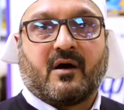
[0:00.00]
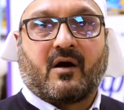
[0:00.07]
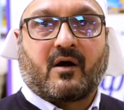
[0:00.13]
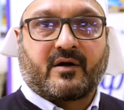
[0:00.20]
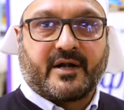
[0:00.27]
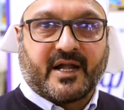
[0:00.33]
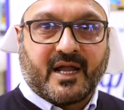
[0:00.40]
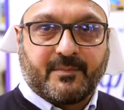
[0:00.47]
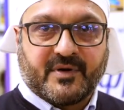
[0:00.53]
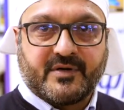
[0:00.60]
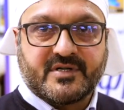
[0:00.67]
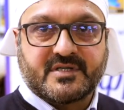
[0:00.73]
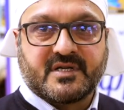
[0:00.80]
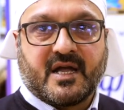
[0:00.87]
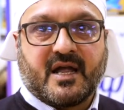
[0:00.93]
our
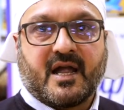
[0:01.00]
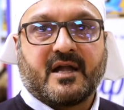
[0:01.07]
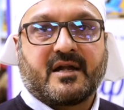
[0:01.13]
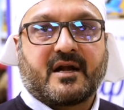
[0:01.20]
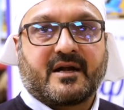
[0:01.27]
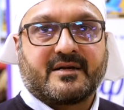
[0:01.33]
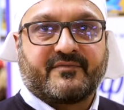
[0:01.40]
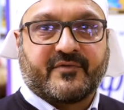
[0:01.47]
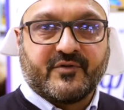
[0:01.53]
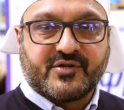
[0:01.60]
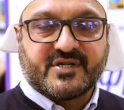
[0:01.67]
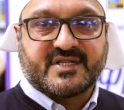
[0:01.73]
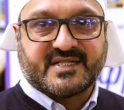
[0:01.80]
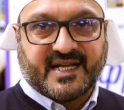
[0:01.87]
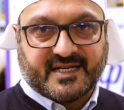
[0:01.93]
neighbors, and our
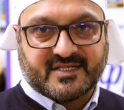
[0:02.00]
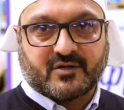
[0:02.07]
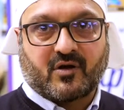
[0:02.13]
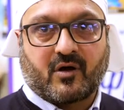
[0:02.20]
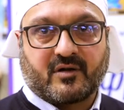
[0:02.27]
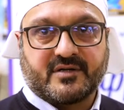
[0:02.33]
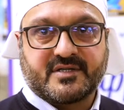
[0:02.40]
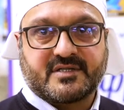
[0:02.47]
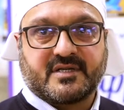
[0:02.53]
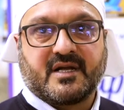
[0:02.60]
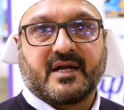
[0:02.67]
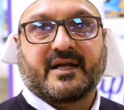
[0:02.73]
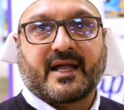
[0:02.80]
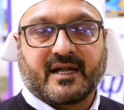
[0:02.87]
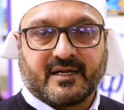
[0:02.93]
future Sikh scholars
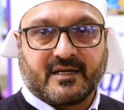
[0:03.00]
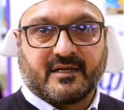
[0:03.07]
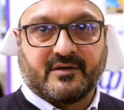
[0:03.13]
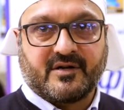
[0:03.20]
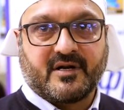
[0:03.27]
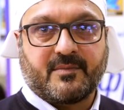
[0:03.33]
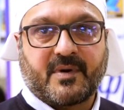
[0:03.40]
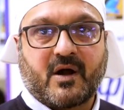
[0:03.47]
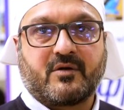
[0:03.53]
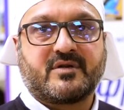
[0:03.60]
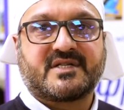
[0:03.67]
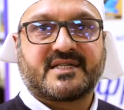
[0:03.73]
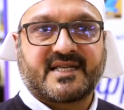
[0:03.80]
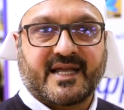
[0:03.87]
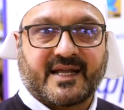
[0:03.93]
can learn about
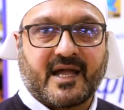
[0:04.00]
Sikh